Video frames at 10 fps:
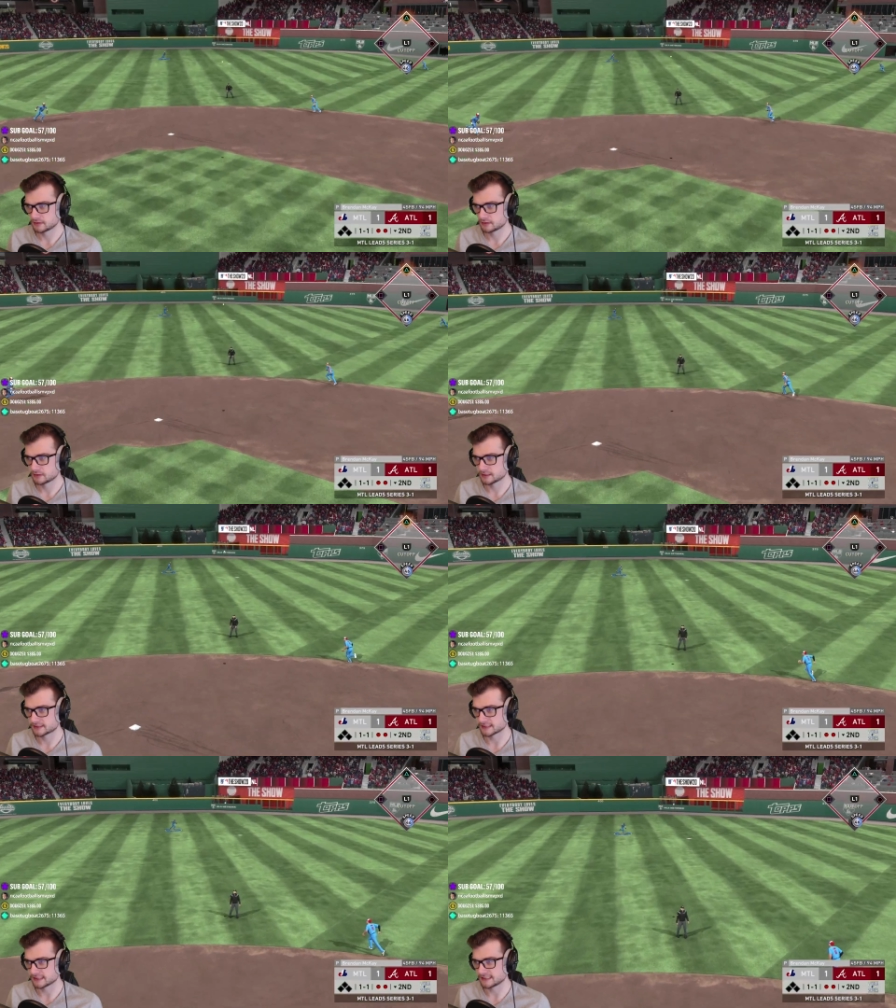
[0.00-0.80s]
Oh,
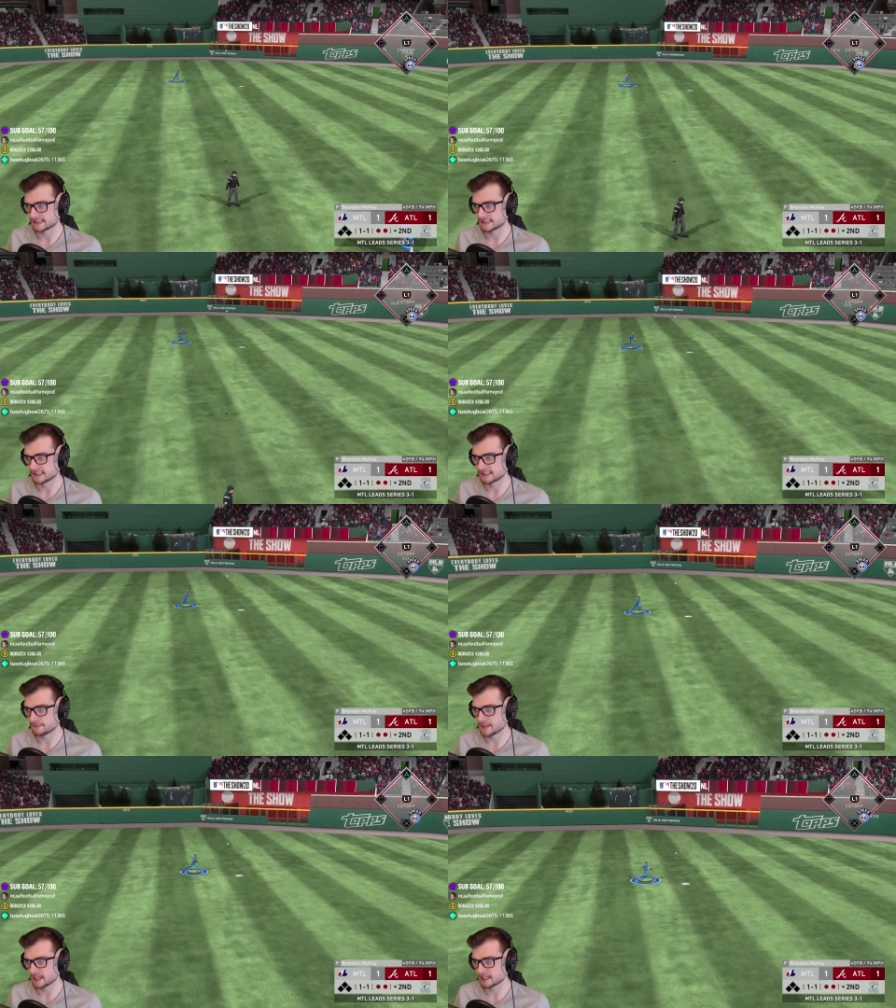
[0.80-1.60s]
that's a nice hit.
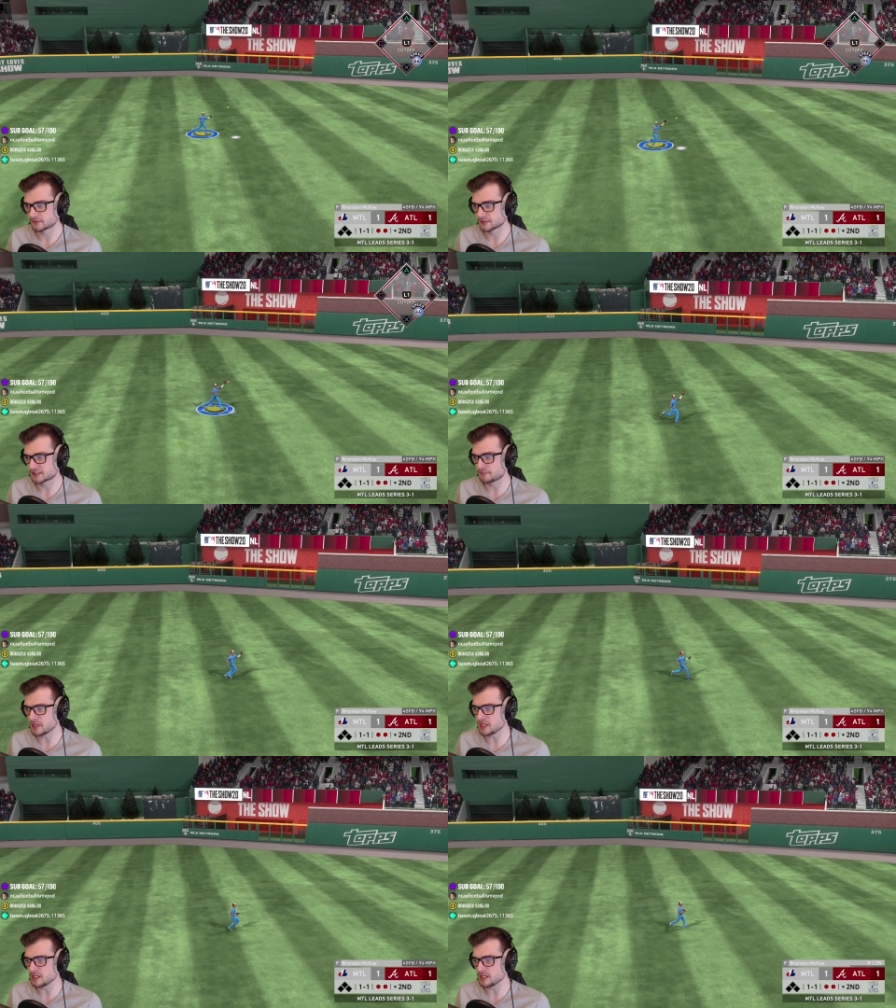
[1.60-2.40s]
Dominguez with
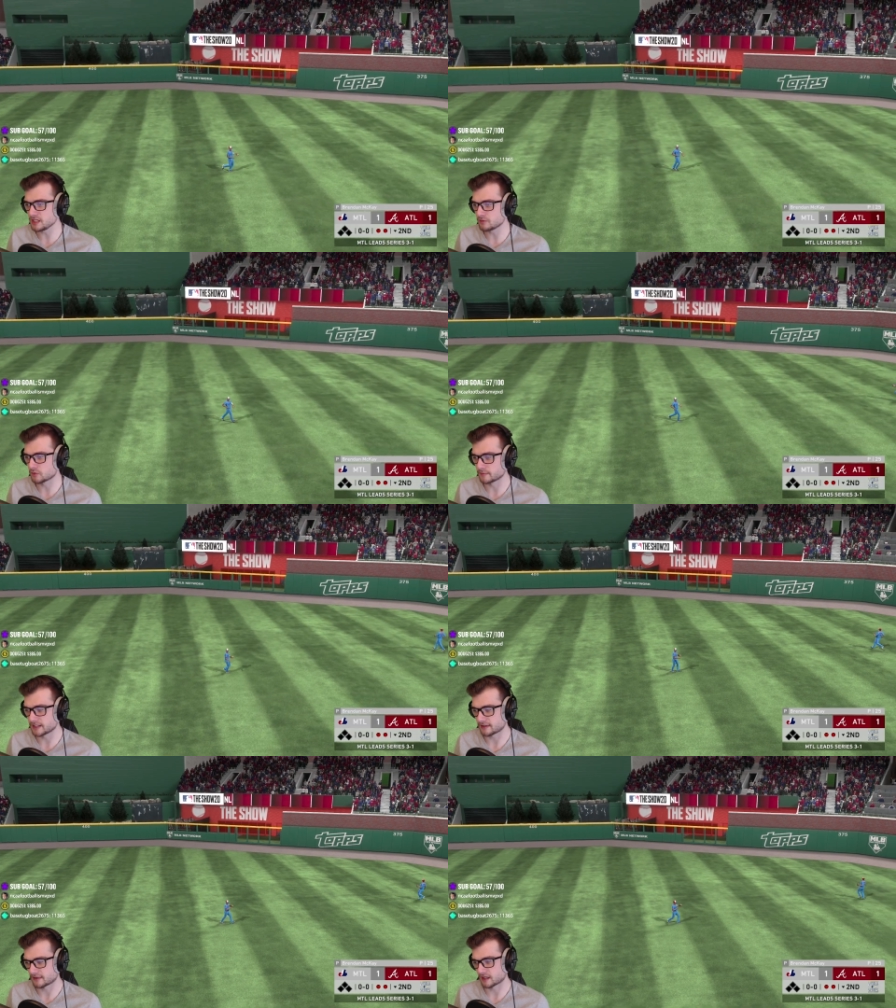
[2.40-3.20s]
speed will
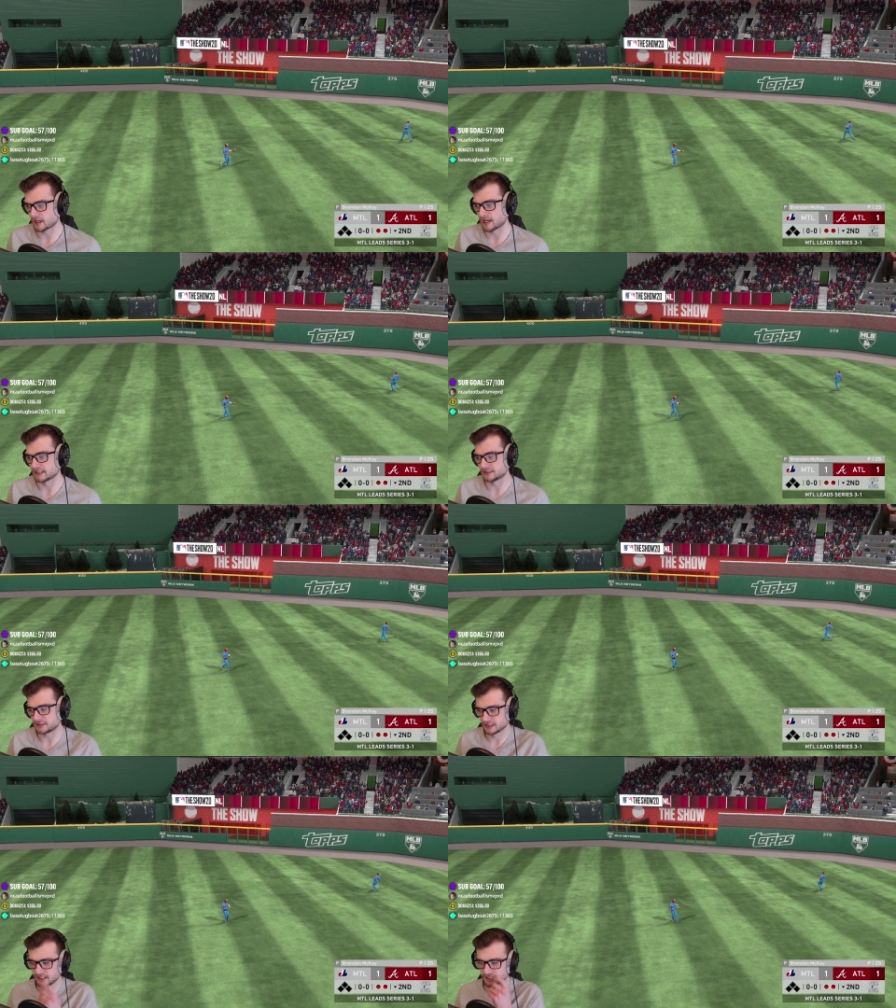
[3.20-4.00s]
make the catch.